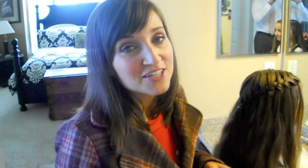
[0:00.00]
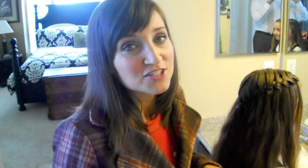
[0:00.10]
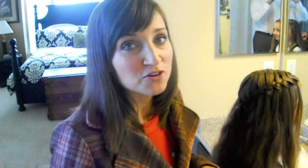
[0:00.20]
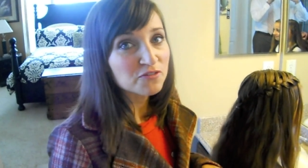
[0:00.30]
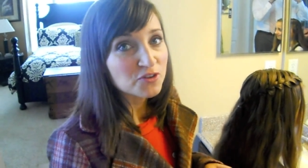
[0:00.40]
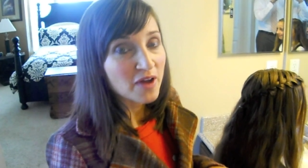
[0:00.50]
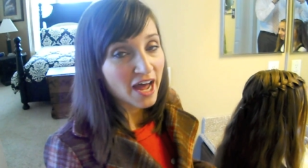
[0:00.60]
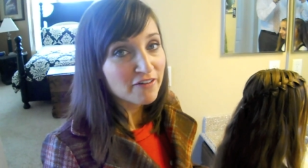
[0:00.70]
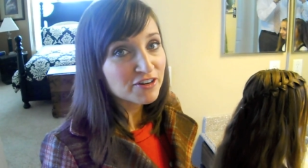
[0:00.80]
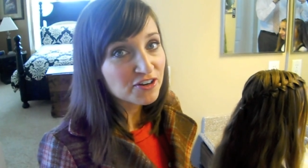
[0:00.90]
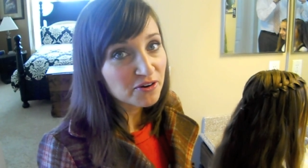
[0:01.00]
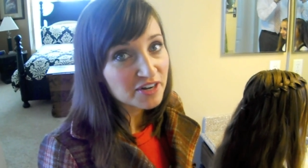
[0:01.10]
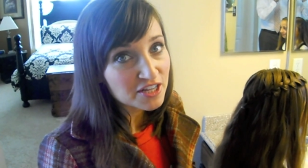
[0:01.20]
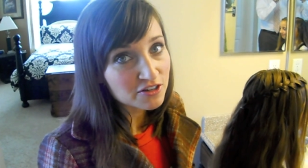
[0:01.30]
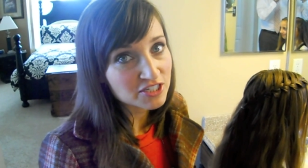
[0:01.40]
So if you haven't
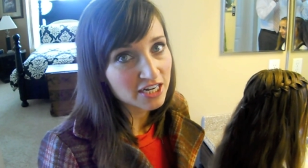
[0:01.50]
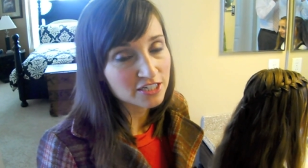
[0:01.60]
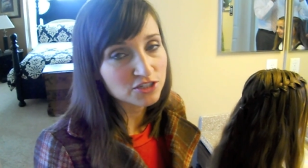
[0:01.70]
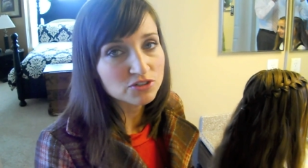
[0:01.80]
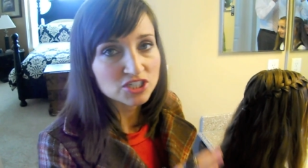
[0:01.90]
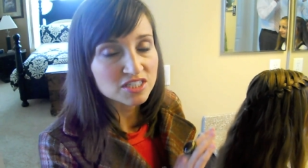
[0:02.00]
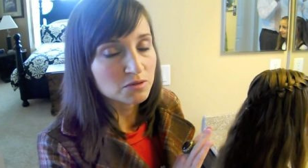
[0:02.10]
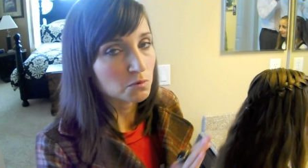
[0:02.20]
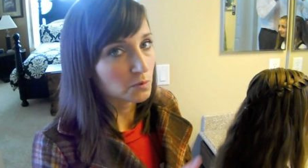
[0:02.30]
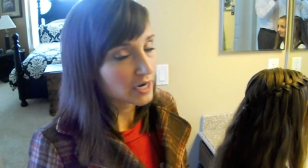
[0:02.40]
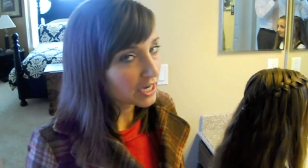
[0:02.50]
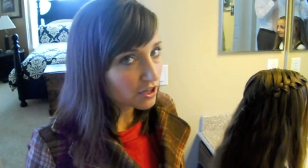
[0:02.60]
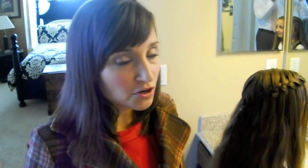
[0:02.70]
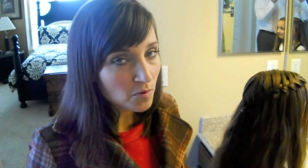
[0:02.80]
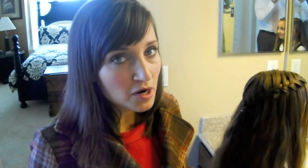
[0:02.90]
already learned how to do just the
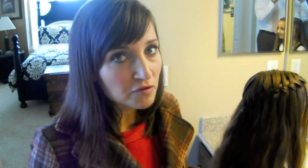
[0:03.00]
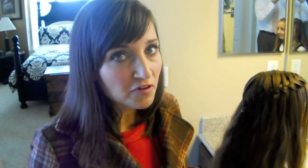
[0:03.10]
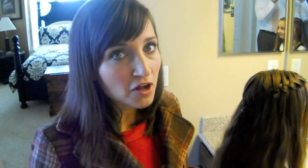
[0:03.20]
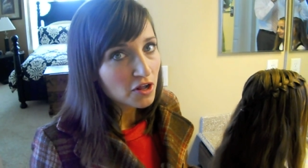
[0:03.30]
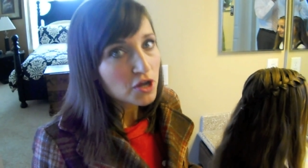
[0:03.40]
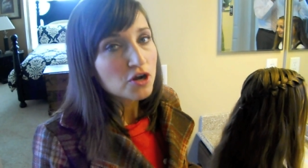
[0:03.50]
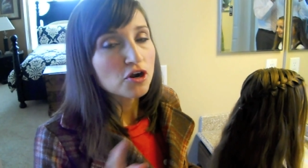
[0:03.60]
regular waterfall,